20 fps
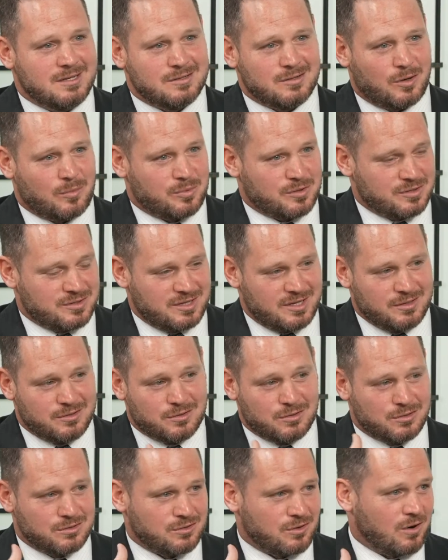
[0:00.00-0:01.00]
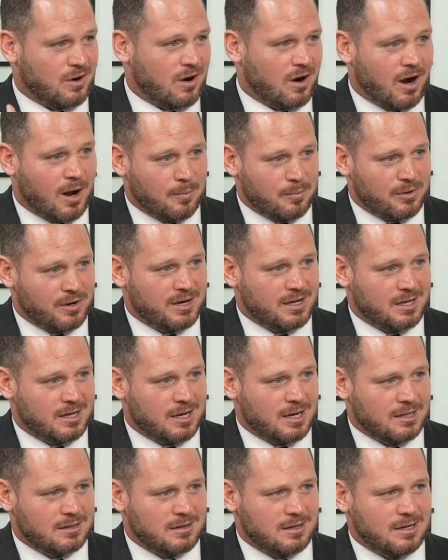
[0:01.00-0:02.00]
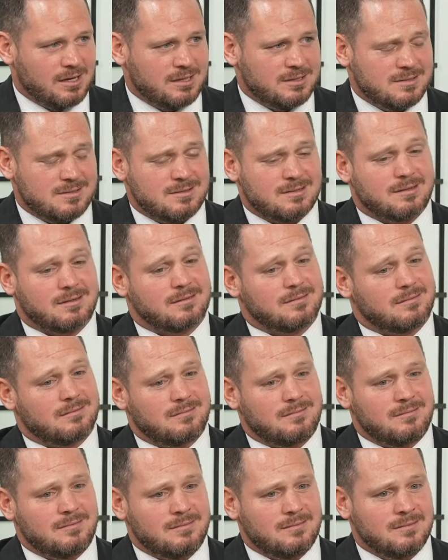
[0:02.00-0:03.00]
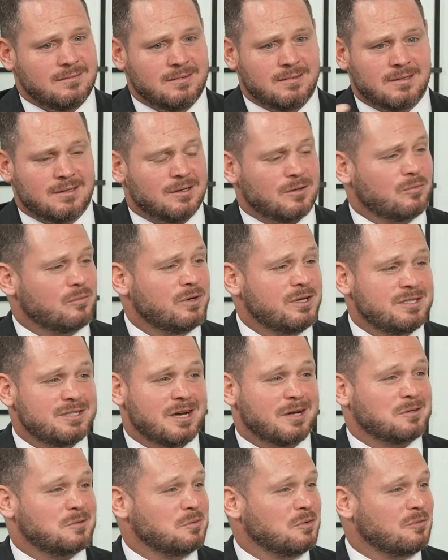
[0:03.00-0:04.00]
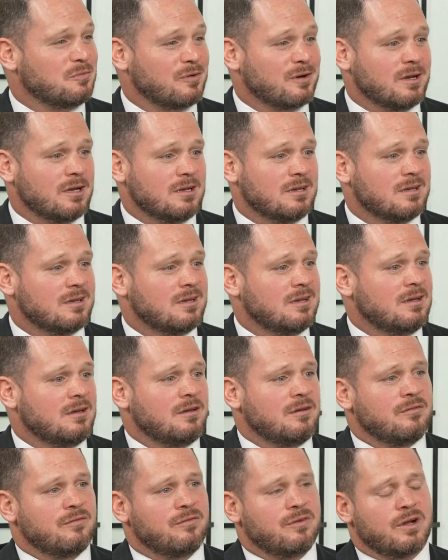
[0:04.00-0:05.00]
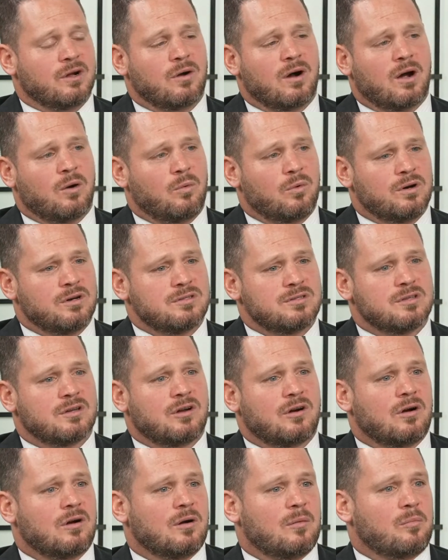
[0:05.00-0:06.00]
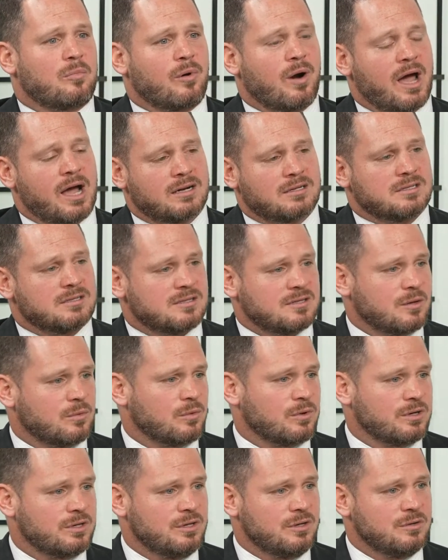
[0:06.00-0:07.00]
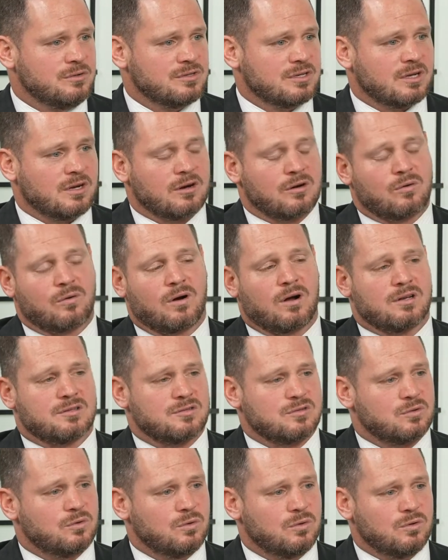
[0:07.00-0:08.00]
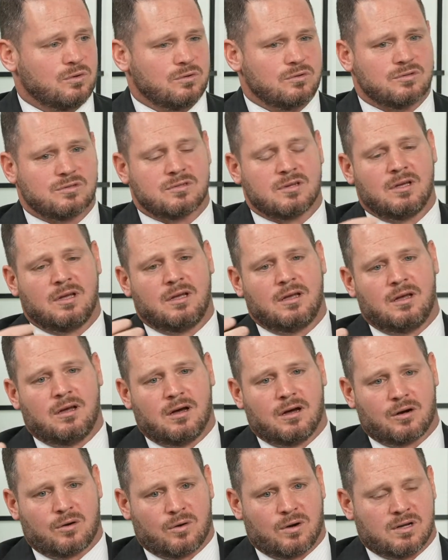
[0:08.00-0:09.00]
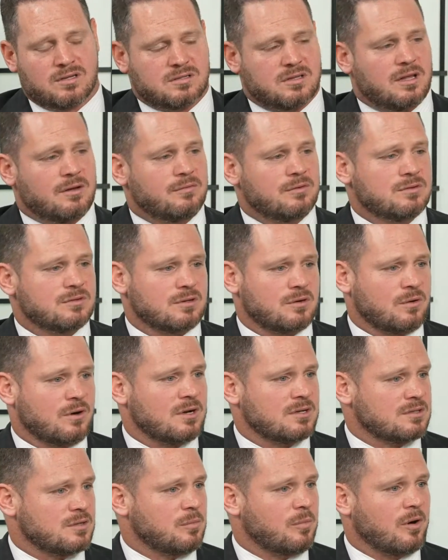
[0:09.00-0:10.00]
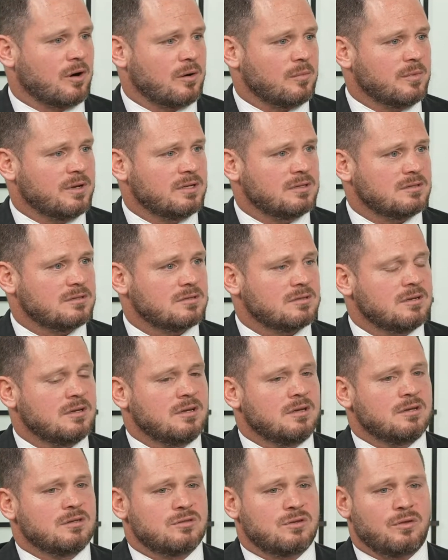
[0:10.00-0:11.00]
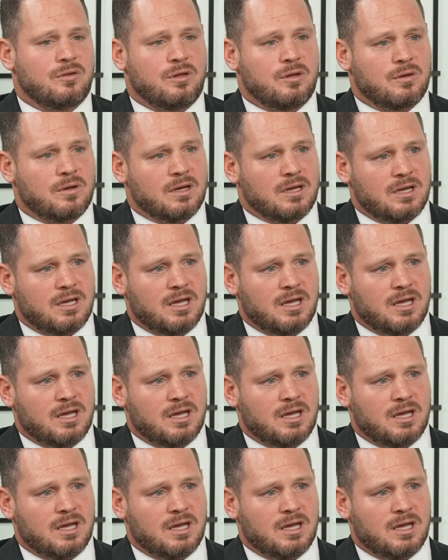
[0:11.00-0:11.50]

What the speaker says: our procedures, or our operating guidelines, reach out to a friend. Figure out what is the current practice that we're using across schools, across levels, across departments, so that you can